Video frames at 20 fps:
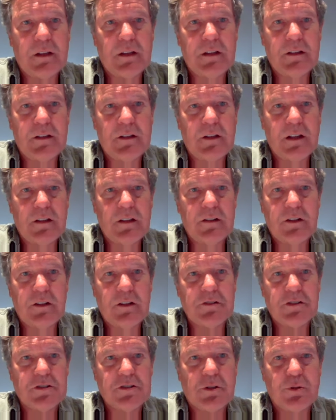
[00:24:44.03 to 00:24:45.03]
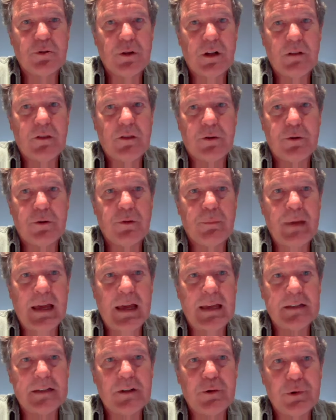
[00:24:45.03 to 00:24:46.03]
and they're just doing it through the
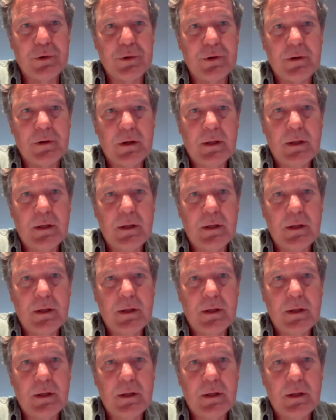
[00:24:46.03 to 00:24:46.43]
back door.